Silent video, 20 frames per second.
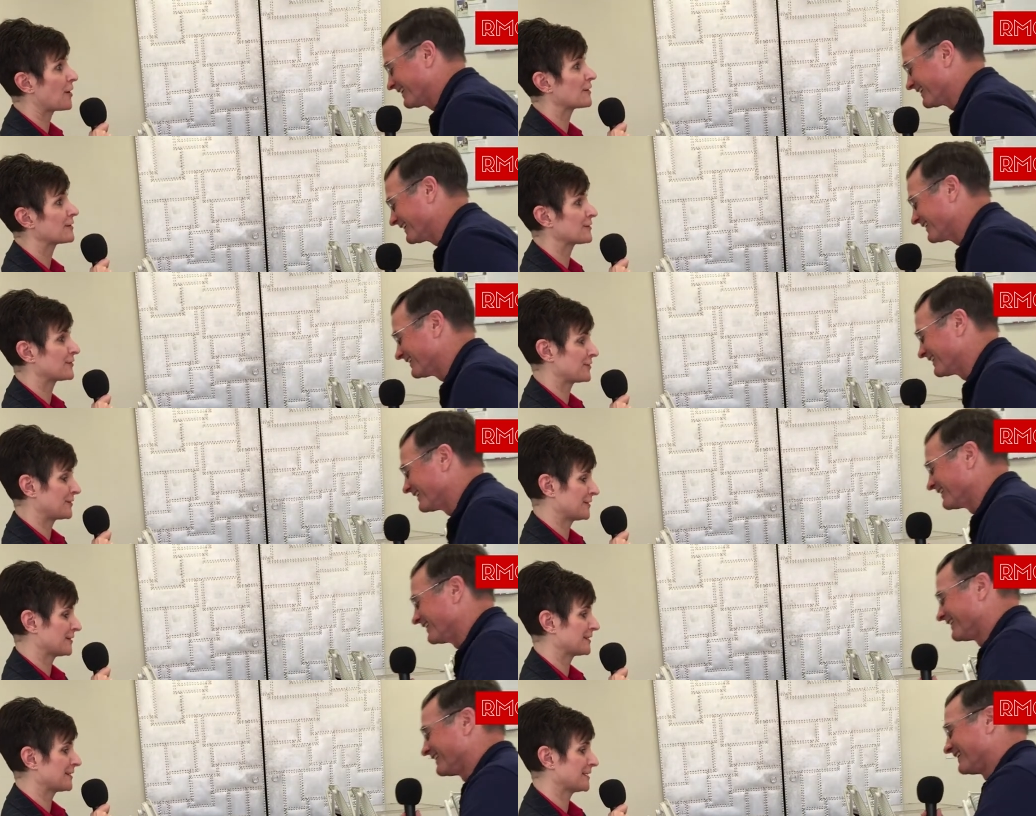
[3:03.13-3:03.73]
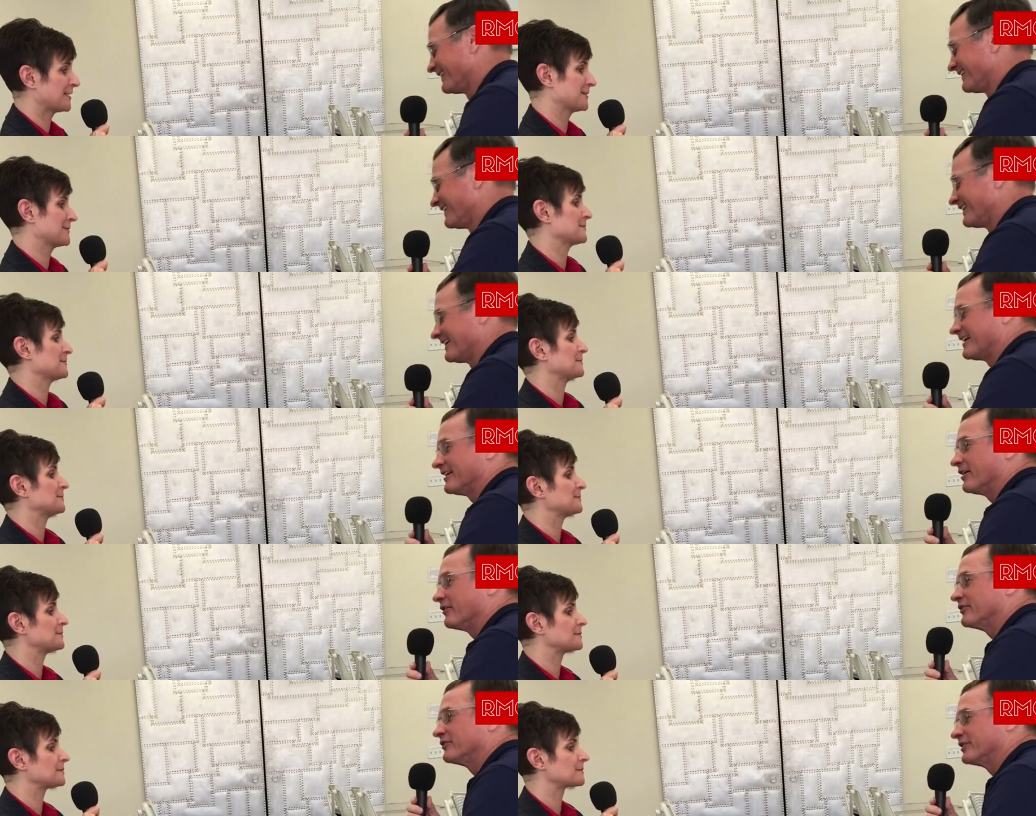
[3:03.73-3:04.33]
Speaker 1: constantly
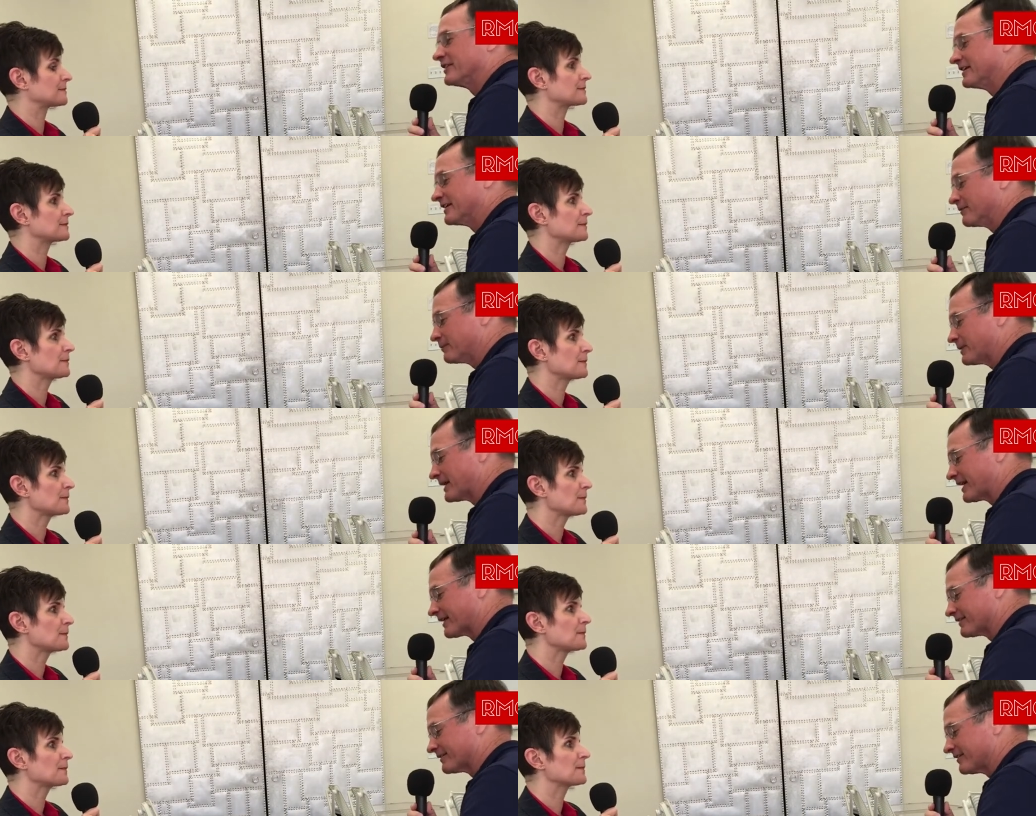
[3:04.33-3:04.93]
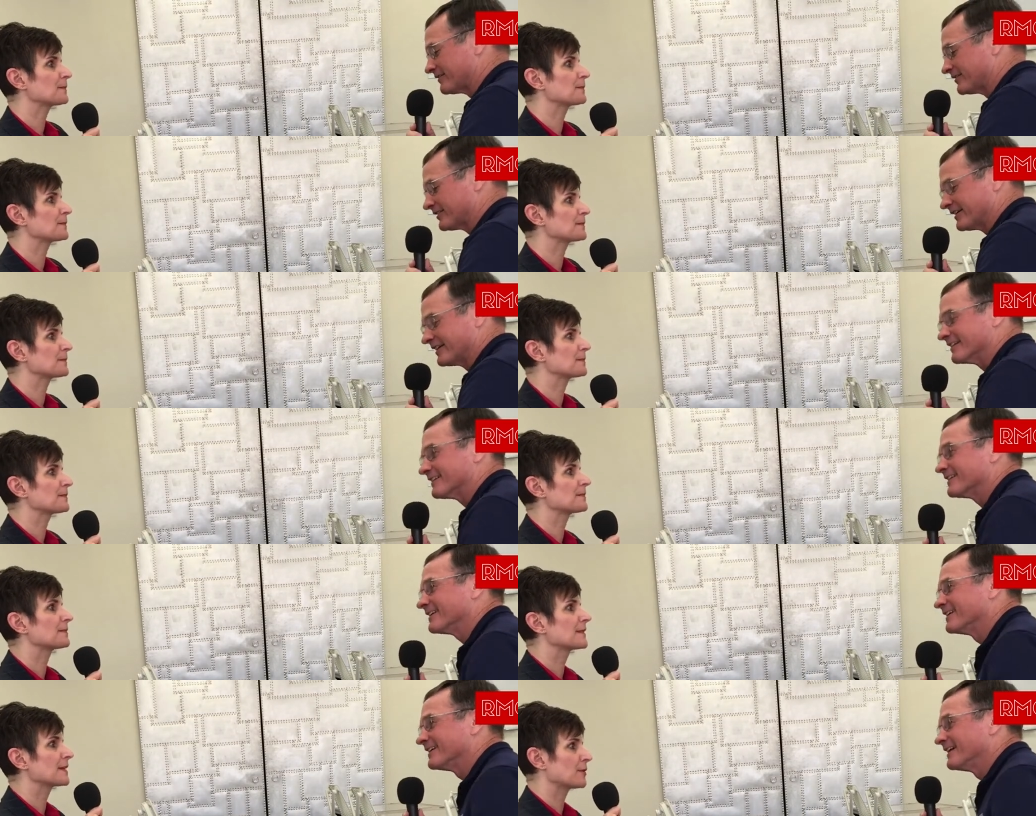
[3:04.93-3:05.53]
and always end up back at the
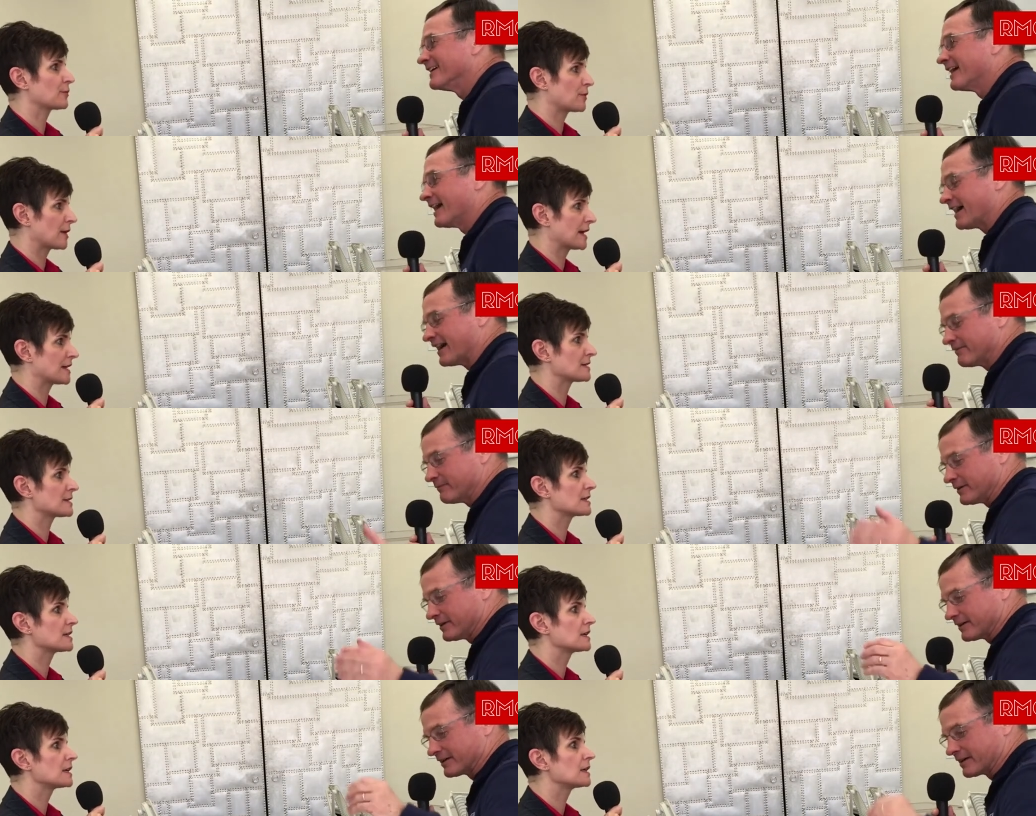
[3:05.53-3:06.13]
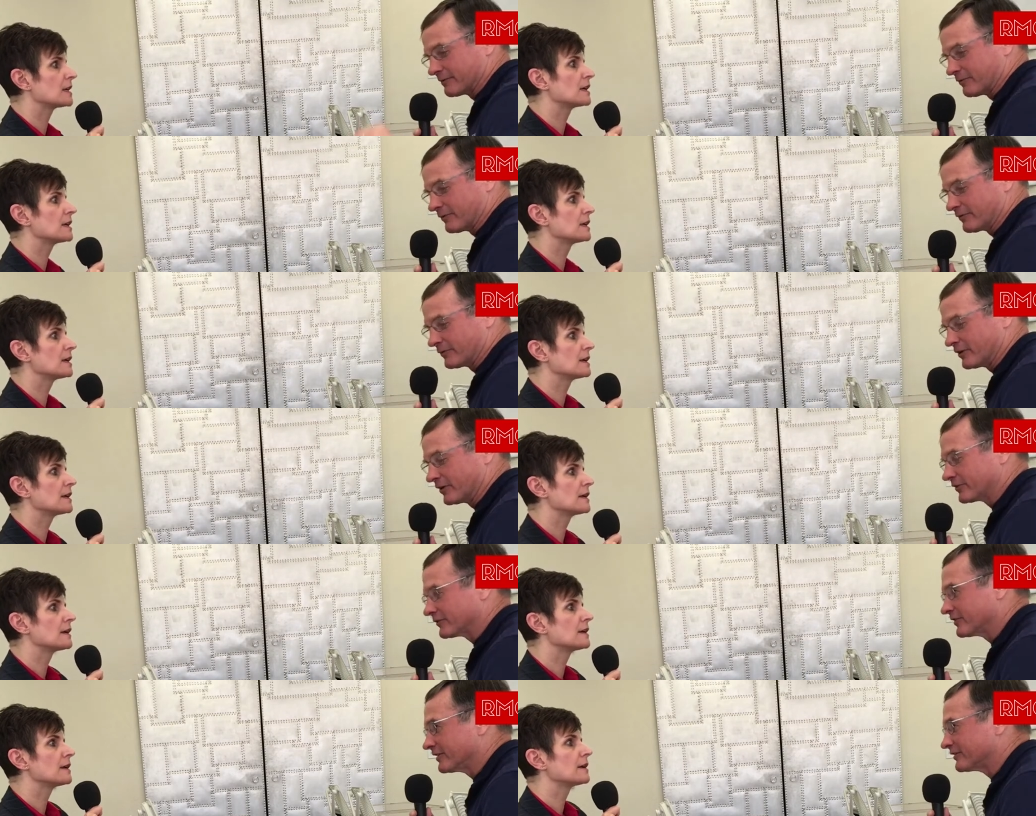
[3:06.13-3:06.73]
jail. Right. I've met a couple
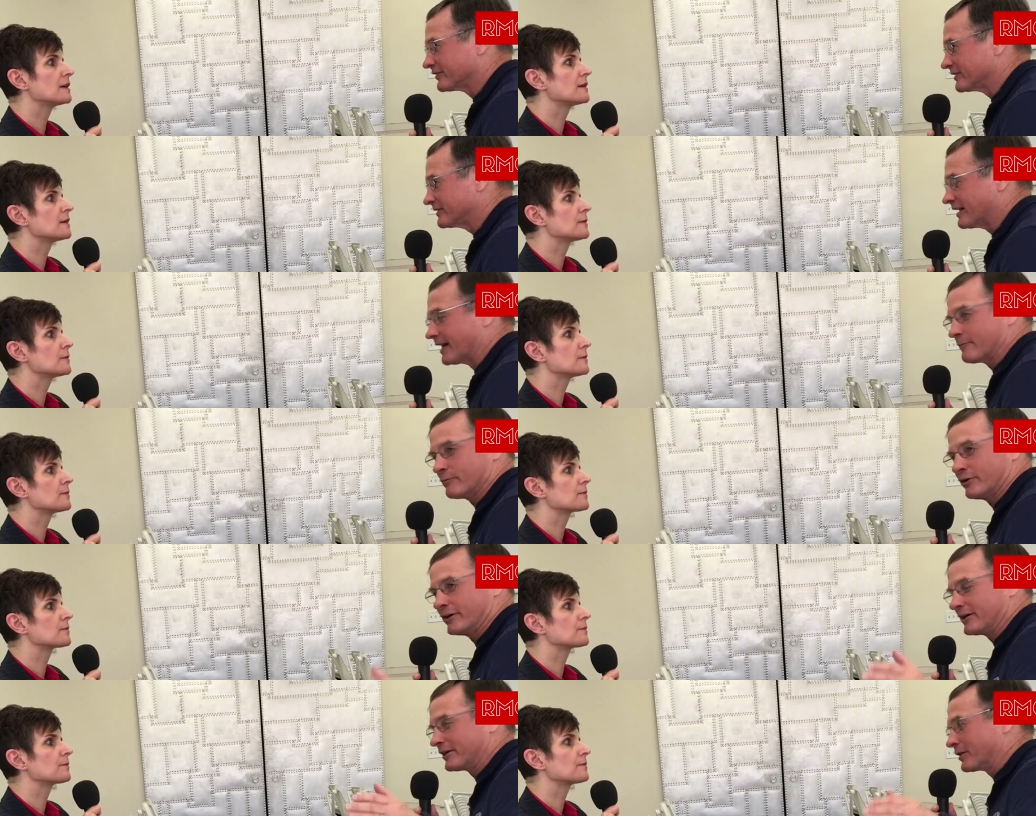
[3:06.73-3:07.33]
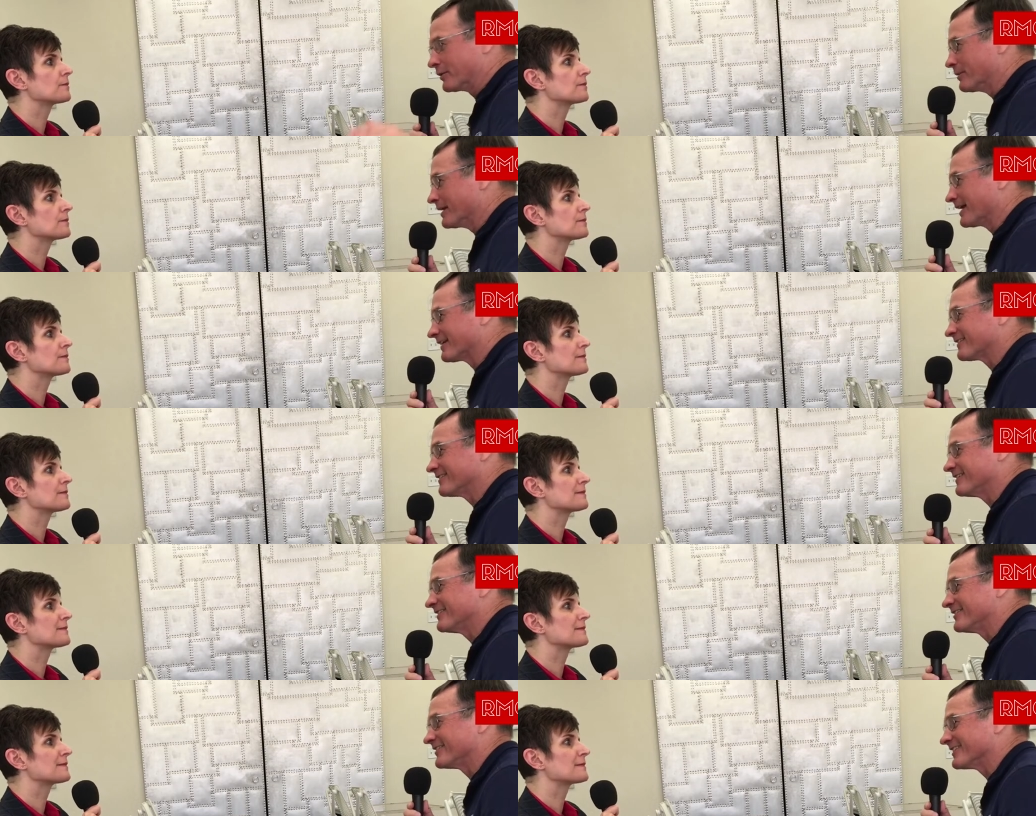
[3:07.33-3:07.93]
folks and they said, "Yeah, I'm ready to go back
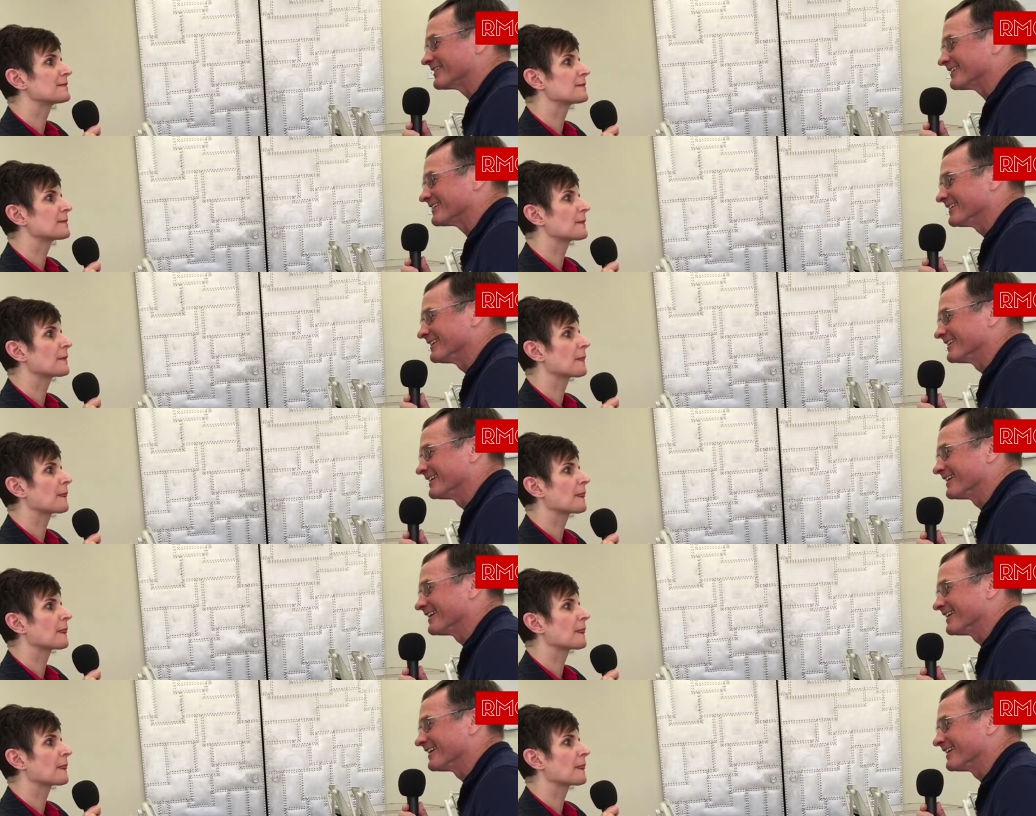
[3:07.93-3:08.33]
to the jail